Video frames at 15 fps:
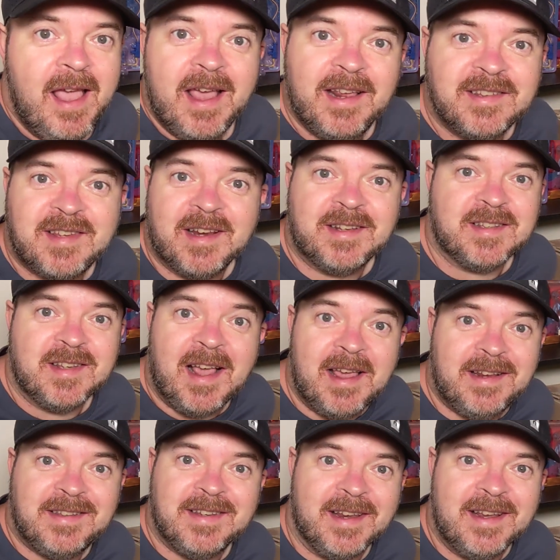It's
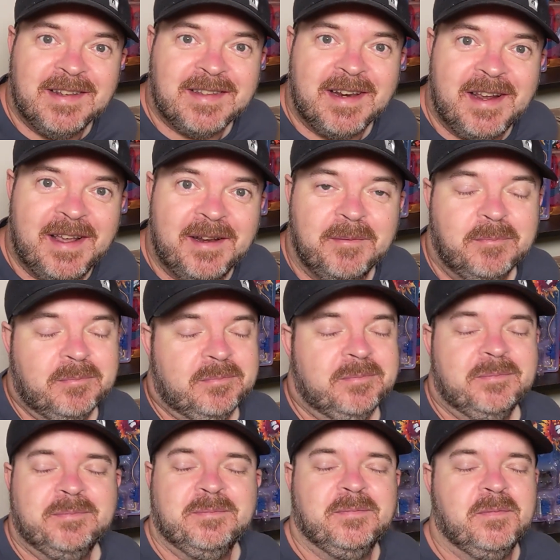exciting, isn't it?
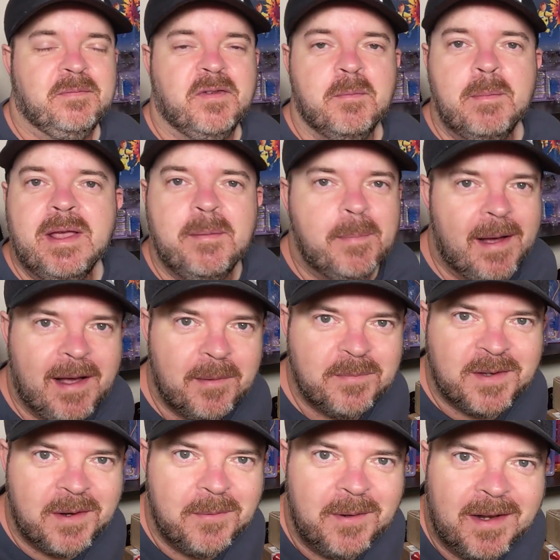For me,
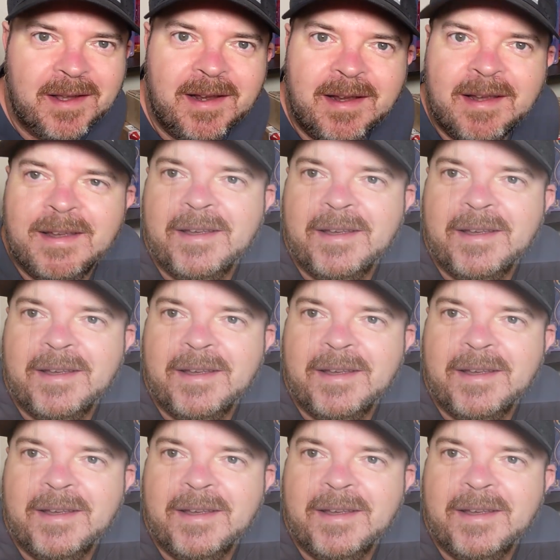perhaps only.